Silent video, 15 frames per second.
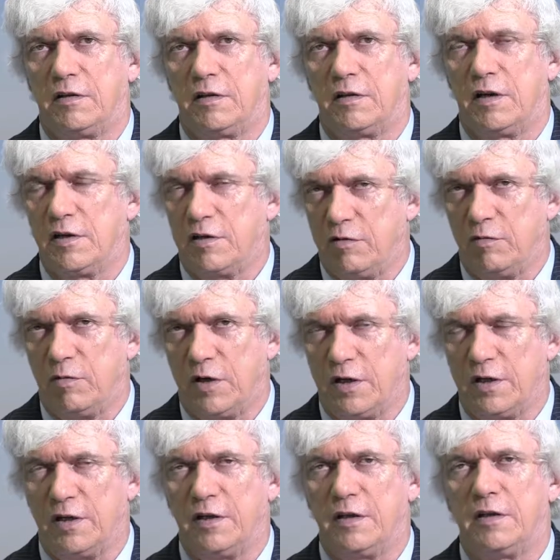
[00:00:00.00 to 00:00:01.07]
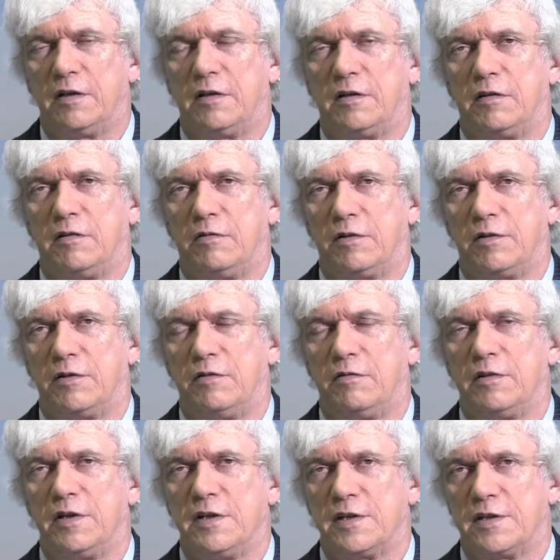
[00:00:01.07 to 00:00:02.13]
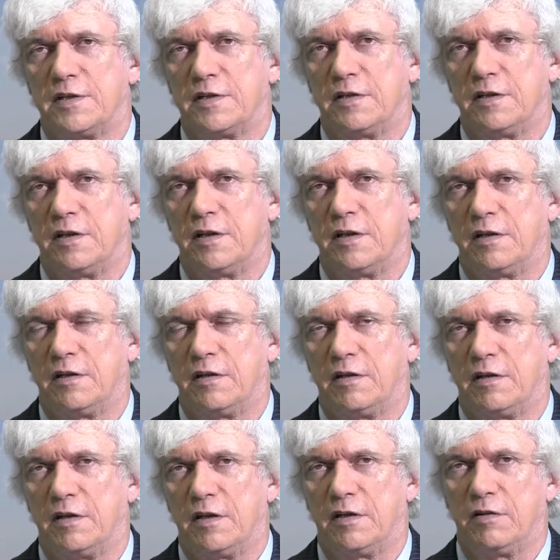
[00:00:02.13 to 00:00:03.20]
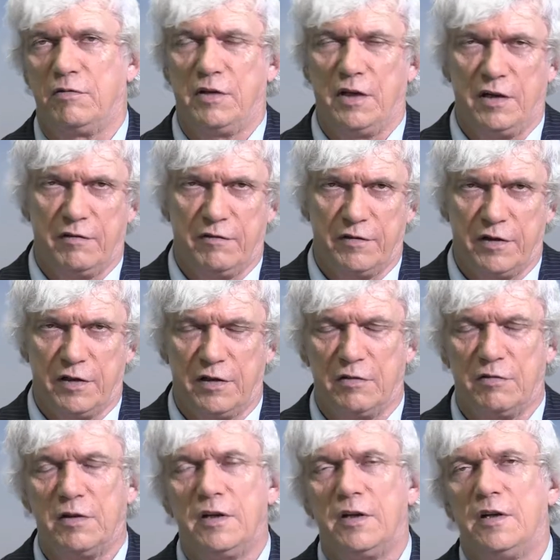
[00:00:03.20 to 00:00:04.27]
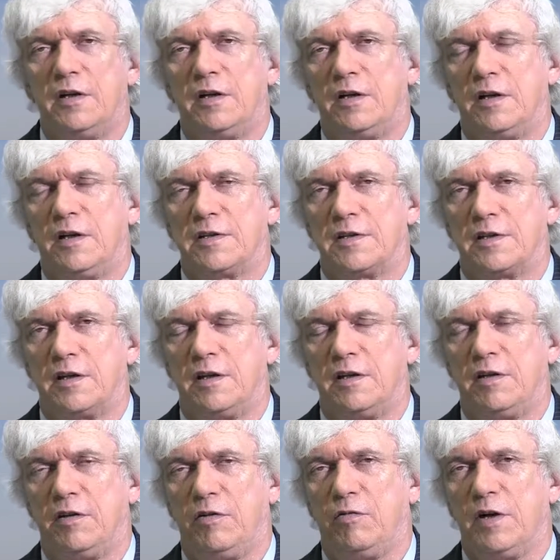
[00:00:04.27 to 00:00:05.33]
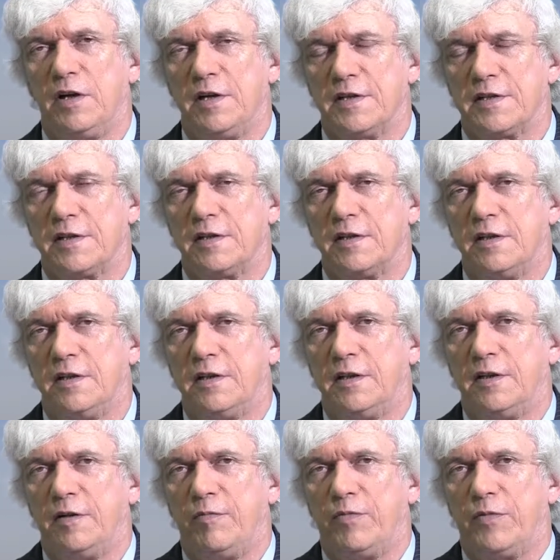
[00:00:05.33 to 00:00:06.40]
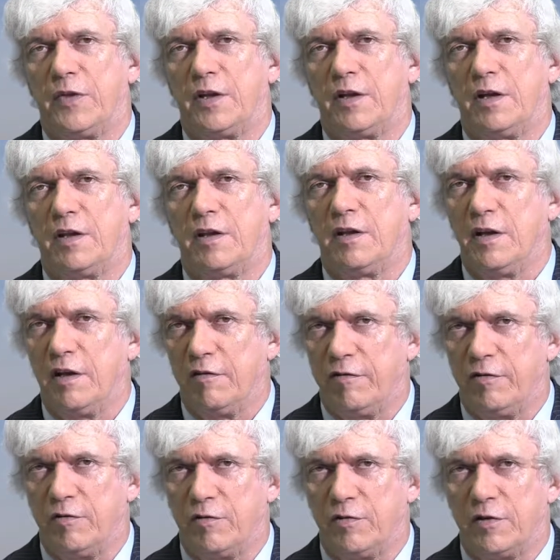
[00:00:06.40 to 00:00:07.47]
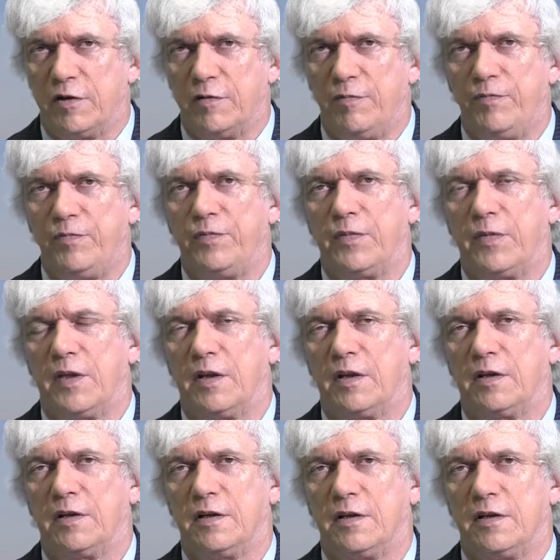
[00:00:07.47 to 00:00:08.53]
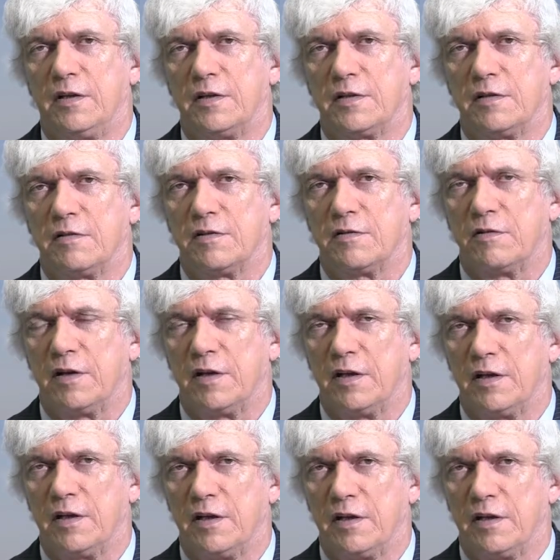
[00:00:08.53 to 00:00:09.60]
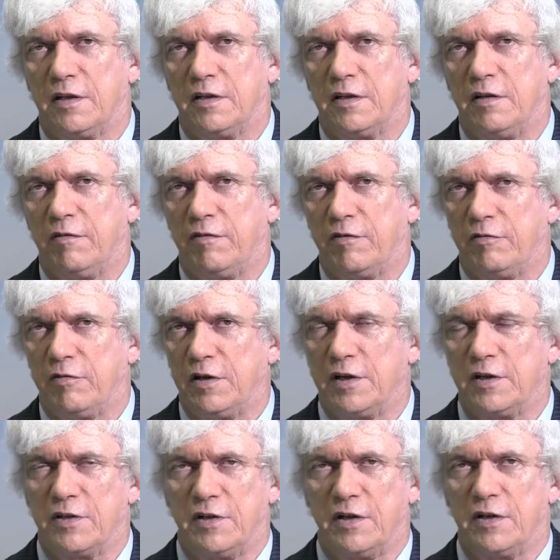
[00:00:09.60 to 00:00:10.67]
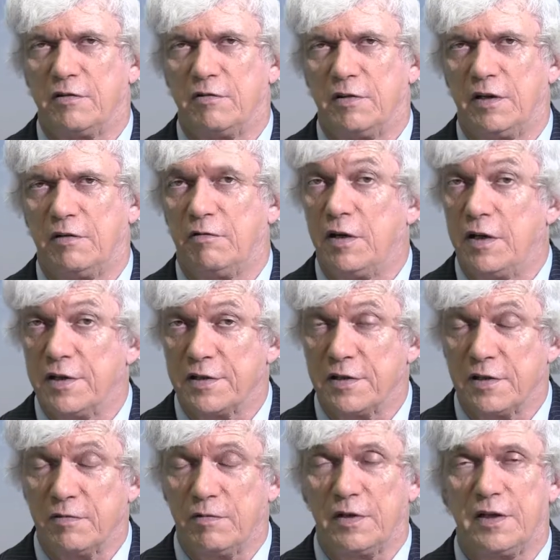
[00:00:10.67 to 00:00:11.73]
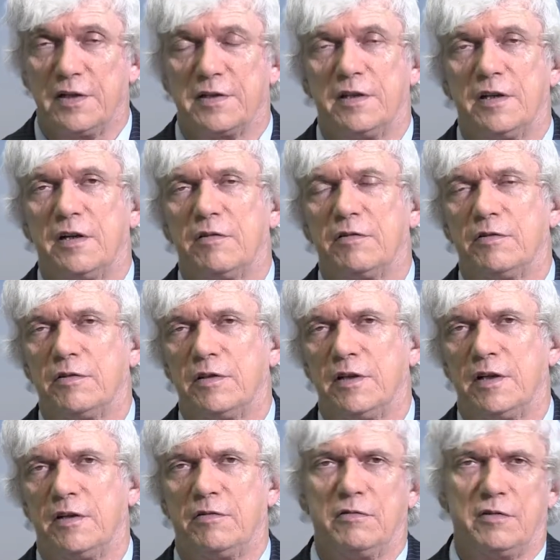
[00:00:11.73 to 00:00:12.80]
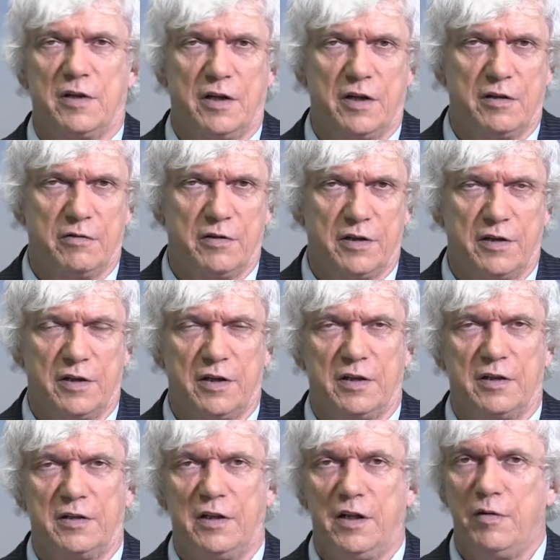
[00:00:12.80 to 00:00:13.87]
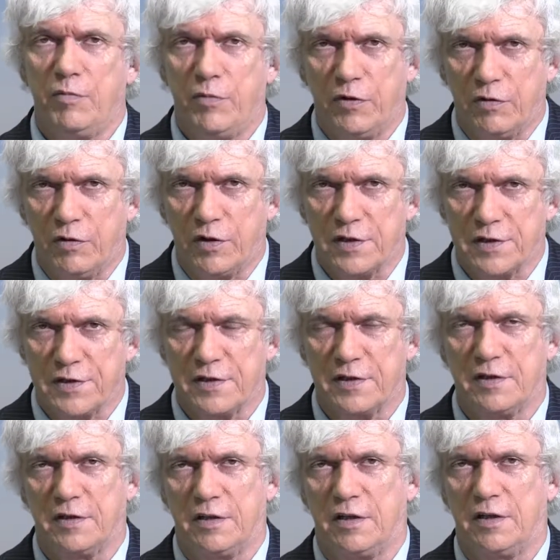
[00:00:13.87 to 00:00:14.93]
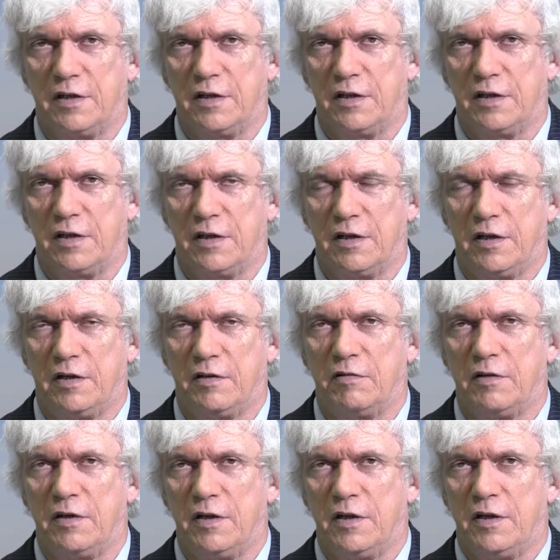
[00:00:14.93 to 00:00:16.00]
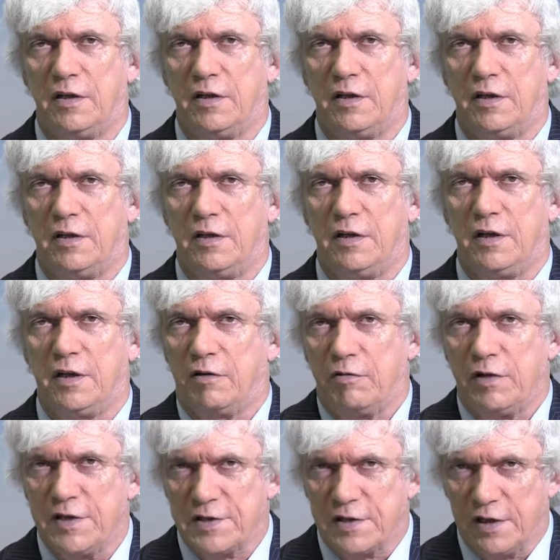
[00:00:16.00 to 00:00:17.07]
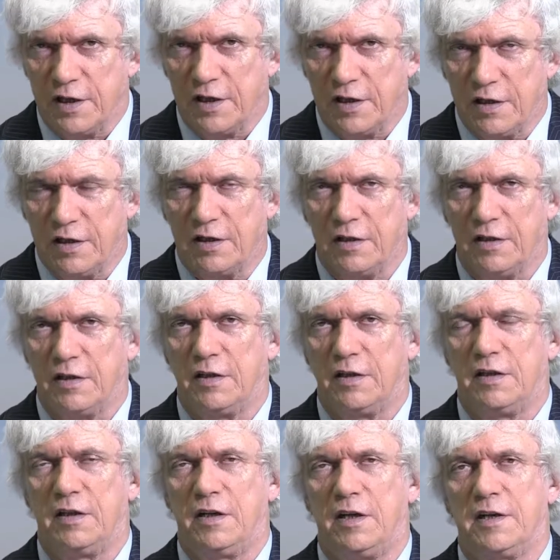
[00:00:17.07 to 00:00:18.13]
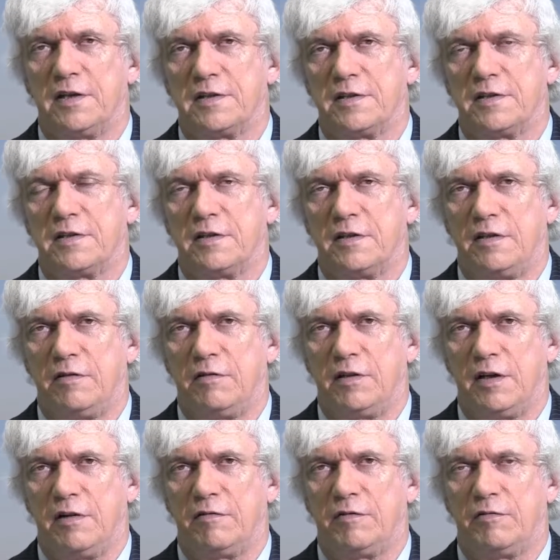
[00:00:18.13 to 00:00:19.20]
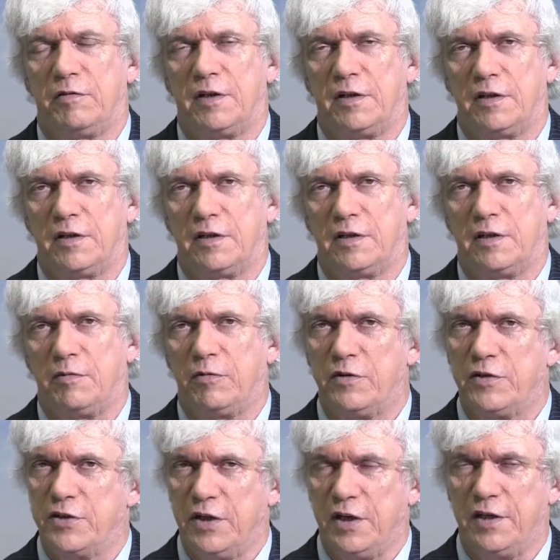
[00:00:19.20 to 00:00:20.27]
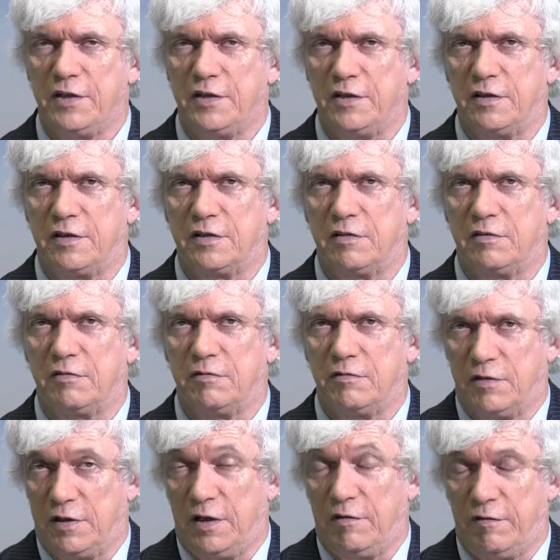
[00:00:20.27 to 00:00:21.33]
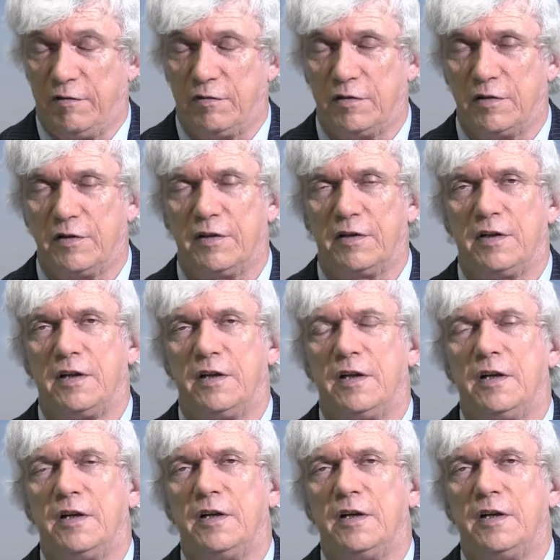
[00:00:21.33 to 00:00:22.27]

country 1 goods units that you have now, let's say, in the US. And therefore, it's also clear that if the real exchange rate rises, one has now to take into account that imports are now increasing as you have a real depreciation. So therefore, the